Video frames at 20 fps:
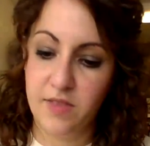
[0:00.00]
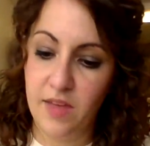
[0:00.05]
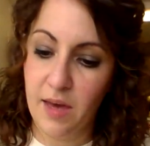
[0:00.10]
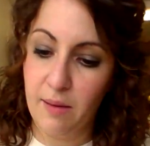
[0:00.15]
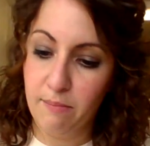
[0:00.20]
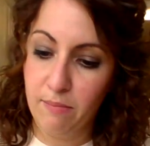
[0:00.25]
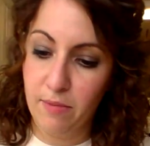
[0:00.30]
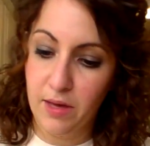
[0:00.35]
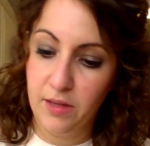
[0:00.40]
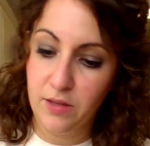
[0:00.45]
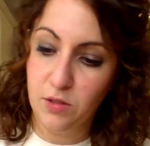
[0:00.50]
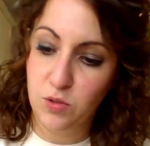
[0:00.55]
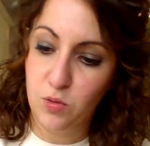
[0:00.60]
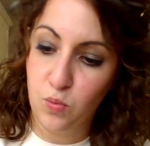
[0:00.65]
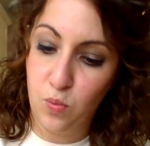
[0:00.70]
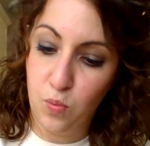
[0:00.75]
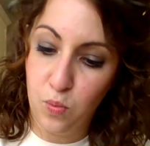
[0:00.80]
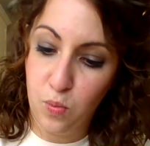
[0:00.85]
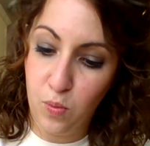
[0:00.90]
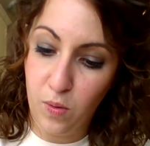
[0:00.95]
that means
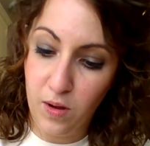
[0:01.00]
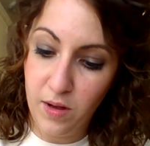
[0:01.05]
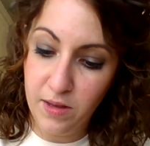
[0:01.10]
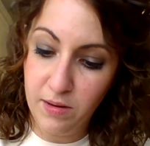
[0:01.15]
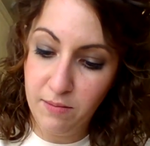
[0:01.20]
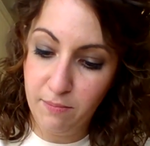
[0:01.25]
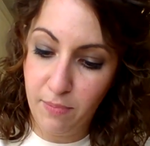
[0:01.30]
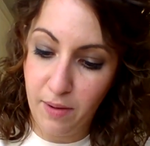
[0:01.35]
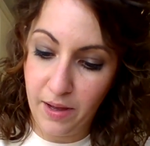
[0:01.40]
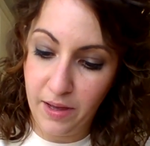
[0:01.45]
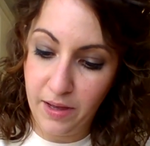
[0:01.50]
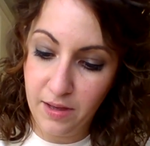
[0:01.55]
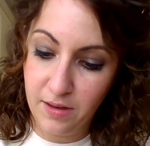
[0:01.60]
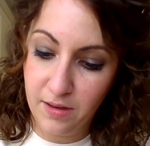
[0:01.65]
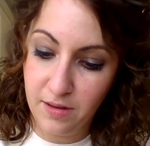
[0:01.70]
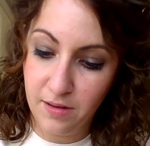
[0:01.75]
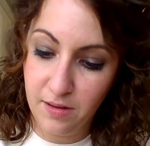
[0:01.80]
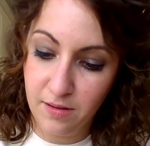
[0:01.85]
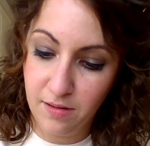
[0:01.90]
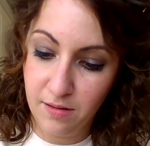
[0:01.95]
one bike